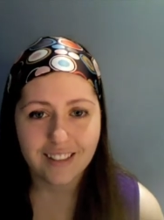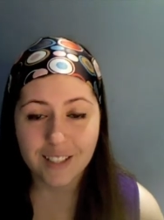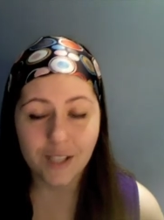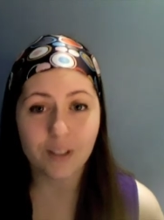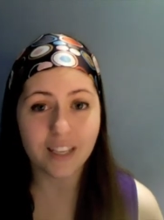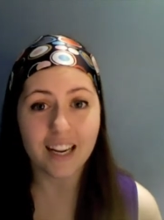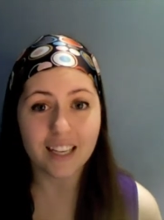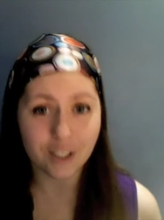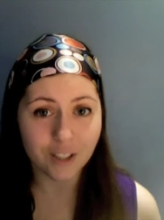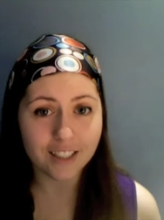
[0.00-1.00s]
So today
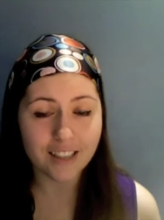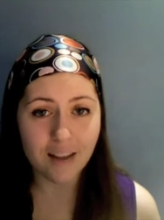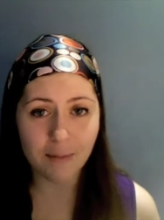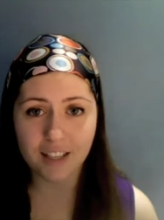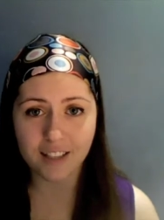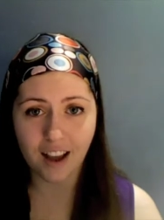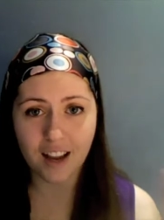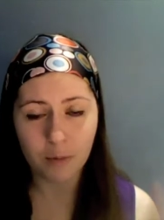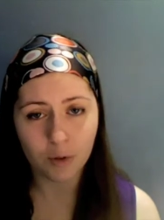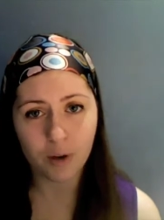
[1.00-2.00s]
is a good day because I
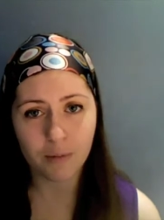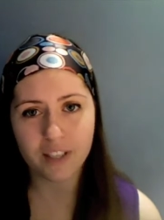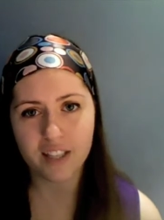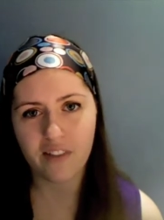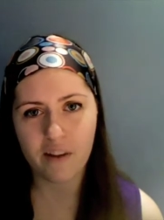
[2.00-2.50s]
am loading myself